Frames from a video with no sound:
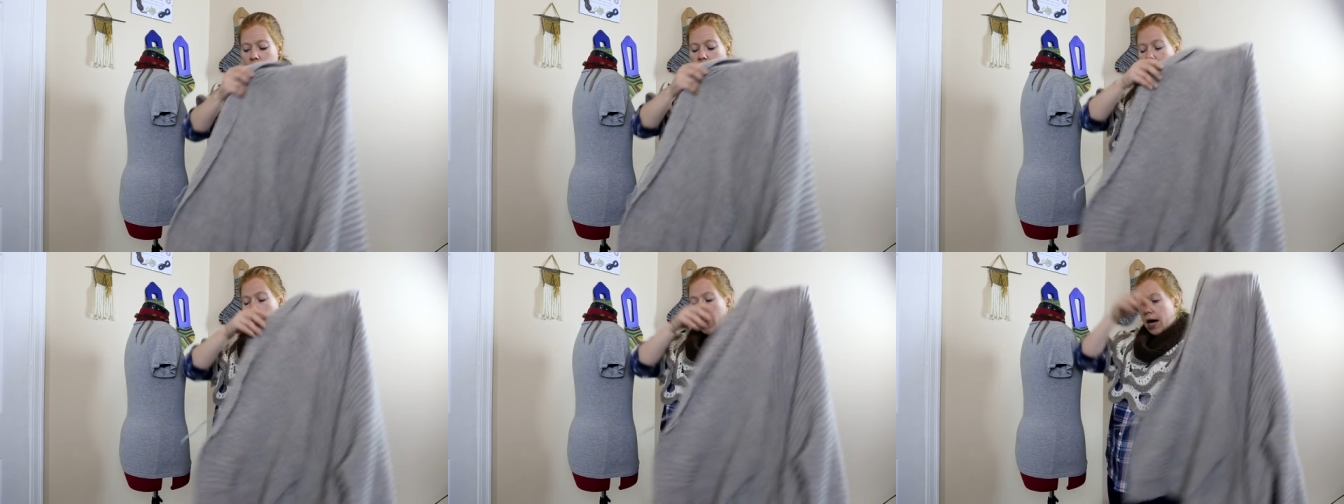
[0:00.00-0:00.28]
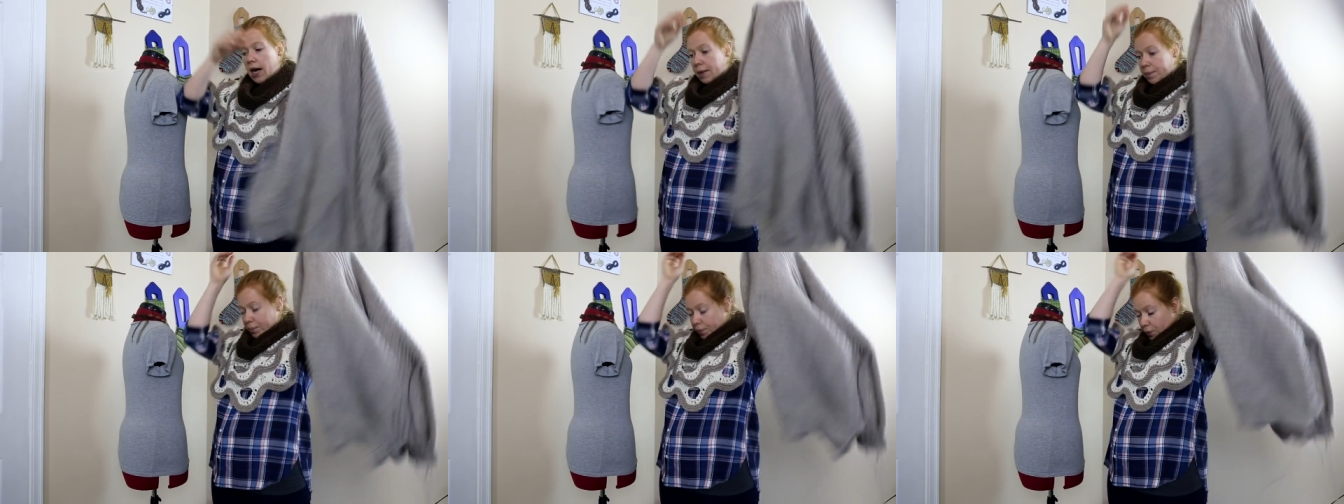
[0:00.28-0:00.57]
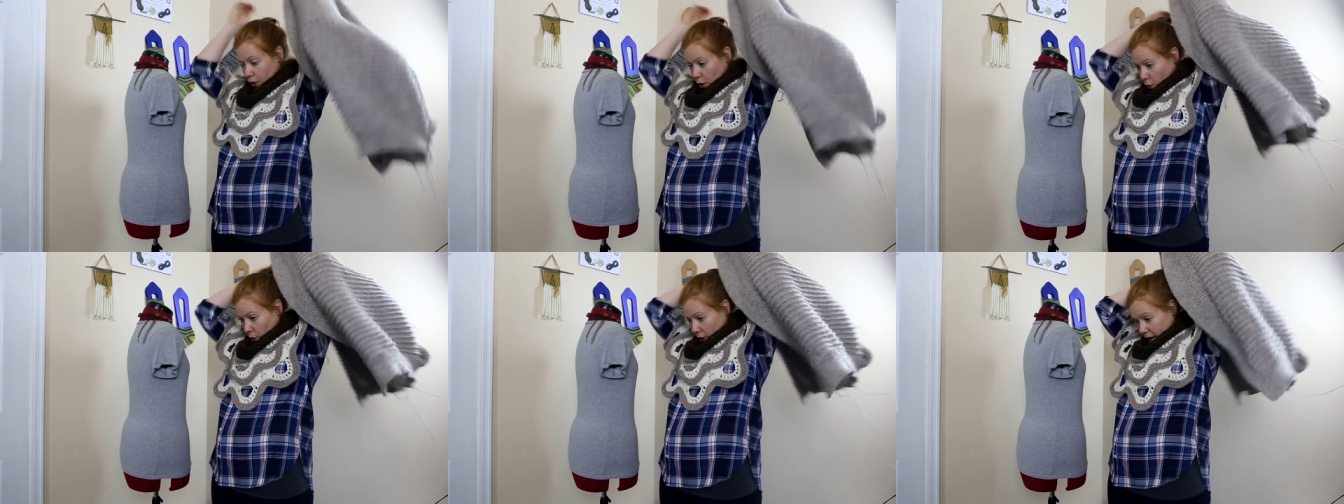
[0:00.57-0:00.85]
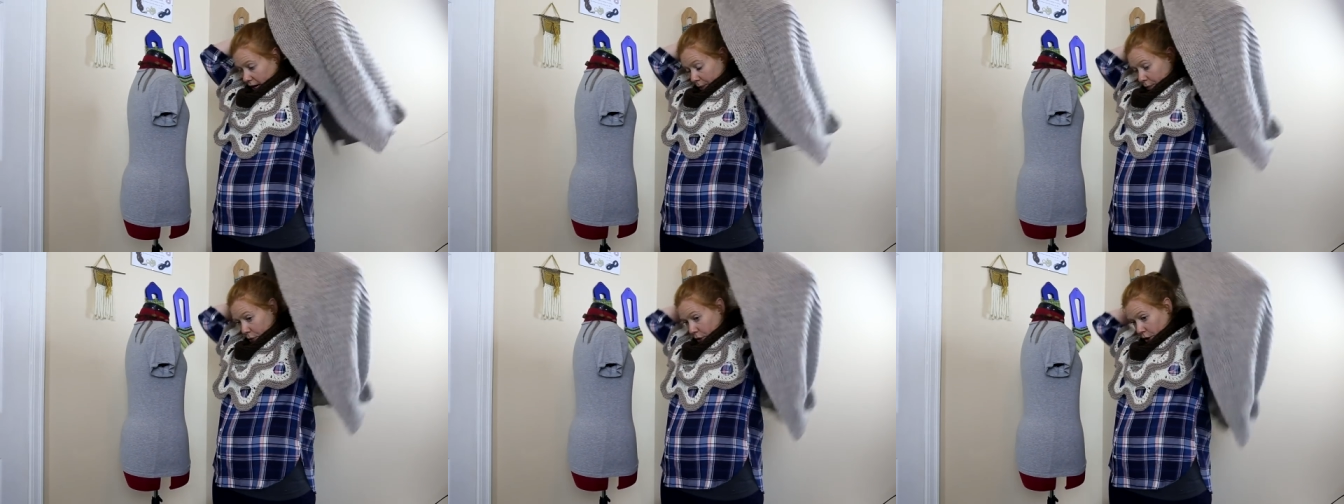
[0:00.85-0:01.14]
Um,
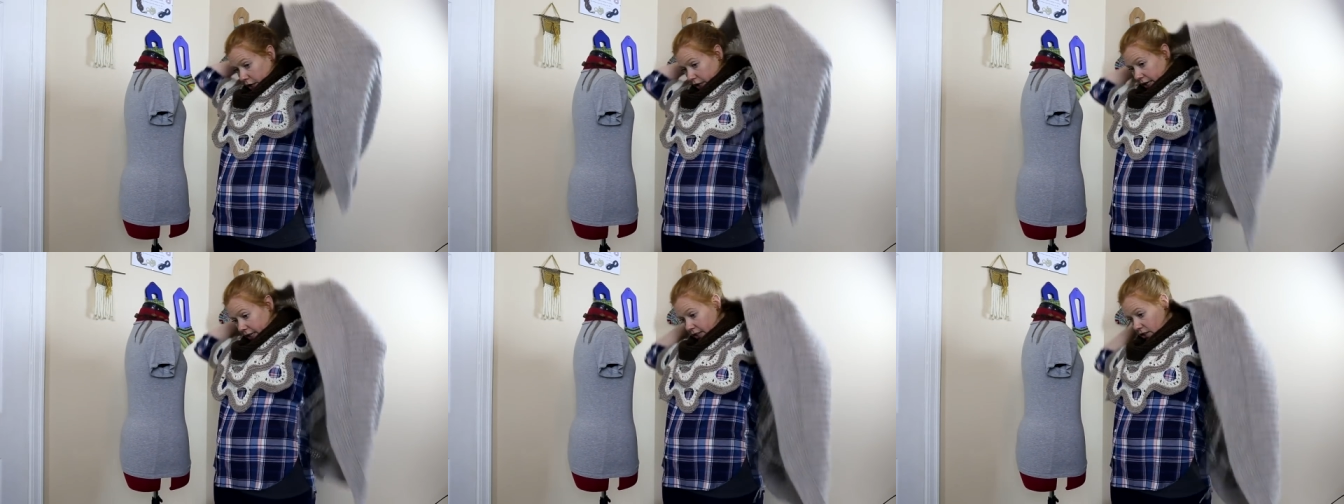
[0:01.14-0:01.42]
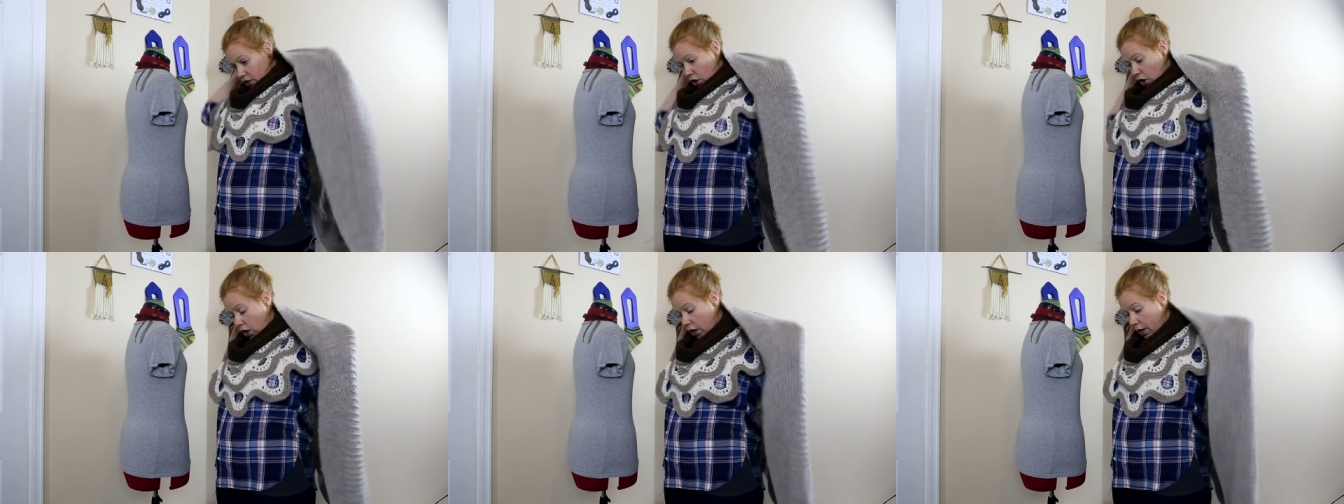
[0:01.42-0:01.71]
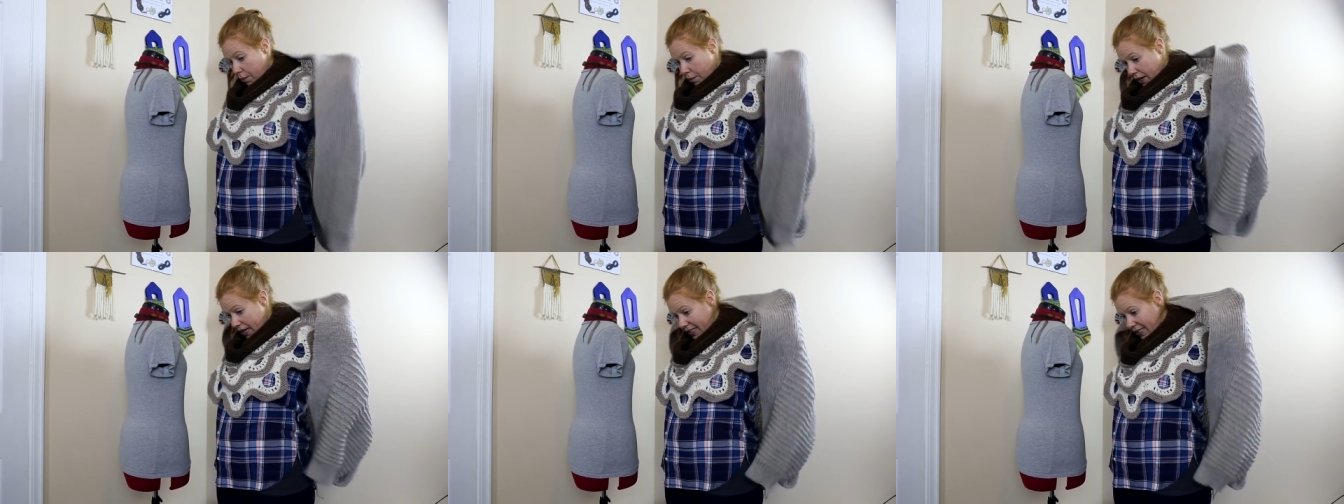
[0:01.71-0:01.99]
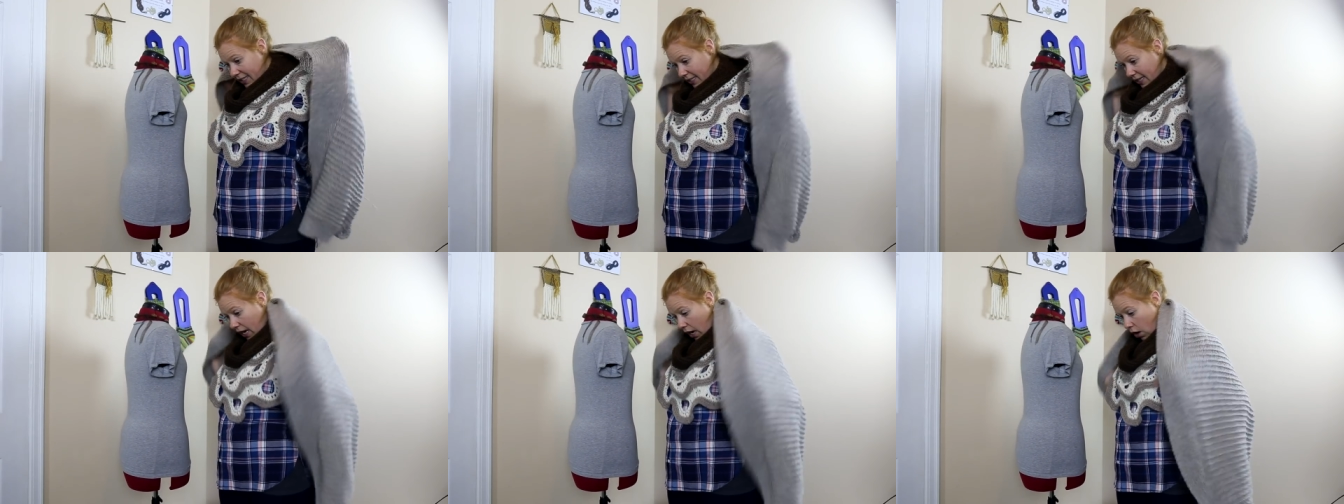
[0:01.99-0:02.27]
when I put this on
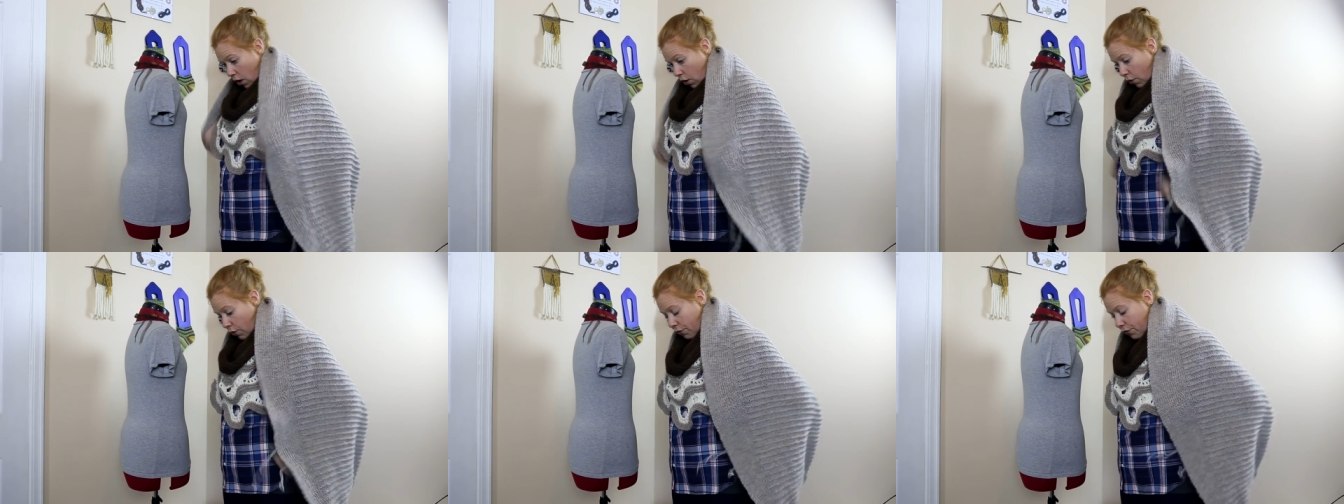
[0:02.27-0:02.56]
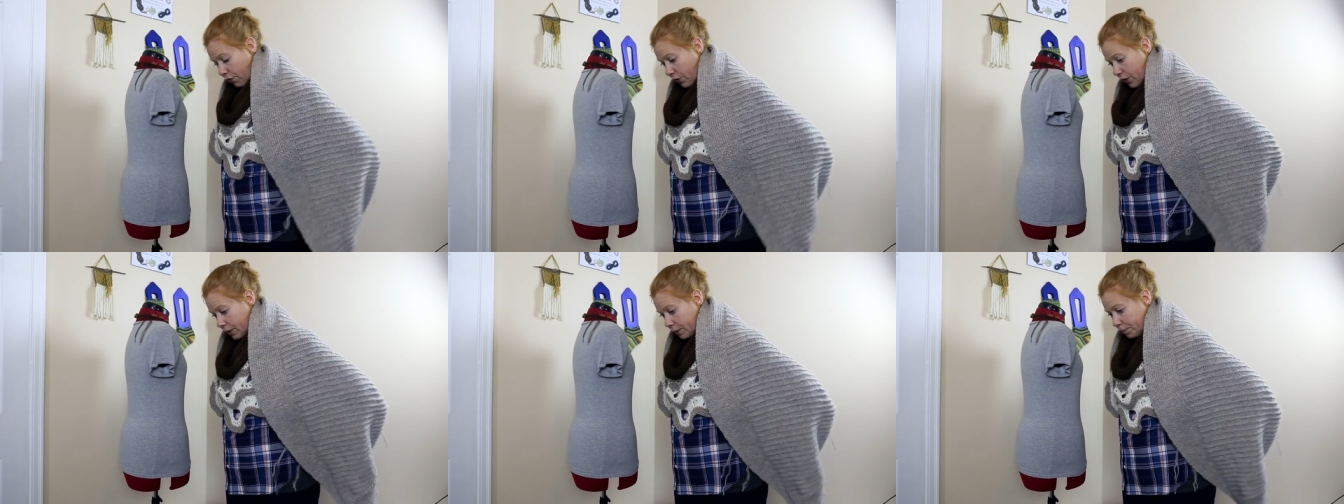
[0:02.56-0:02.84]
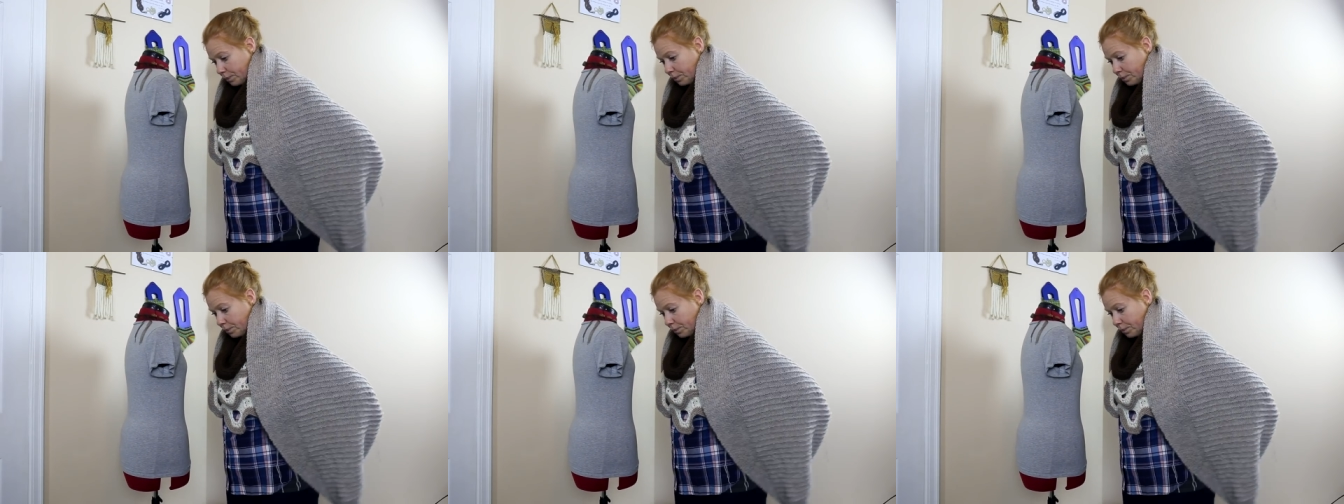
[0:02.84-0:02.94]
myself,